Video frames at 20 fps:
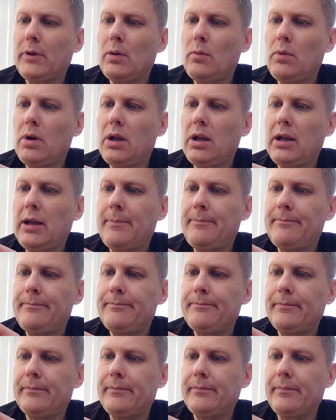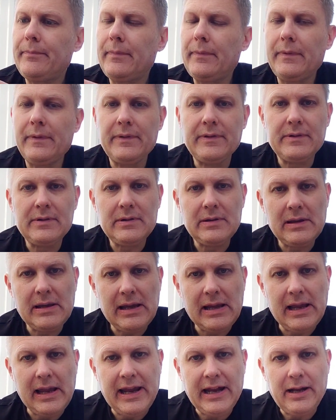we'll
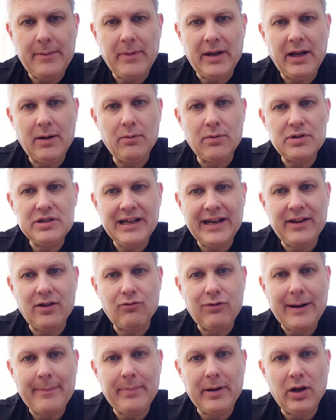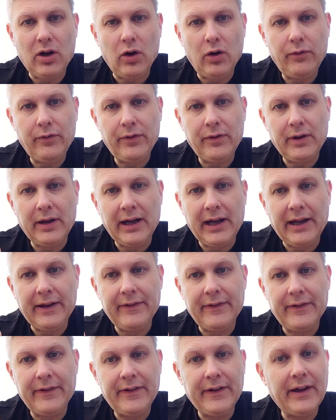in a minute we'll take the wrapping off
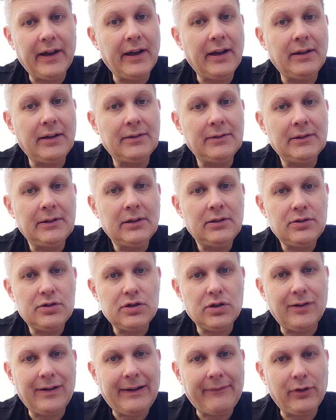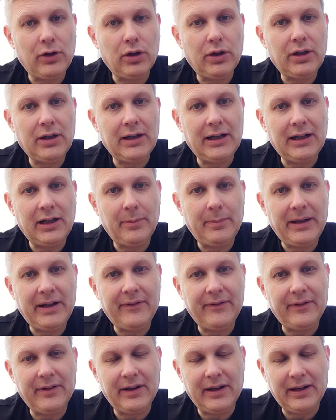and uh, sort of have a look a little
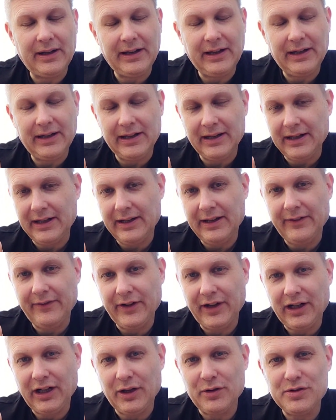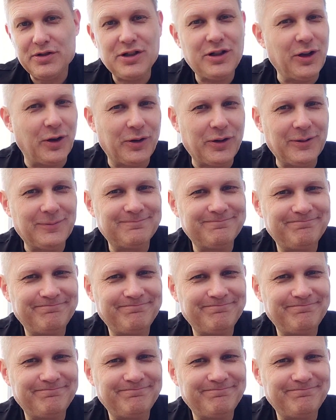bit uh, of a closer look.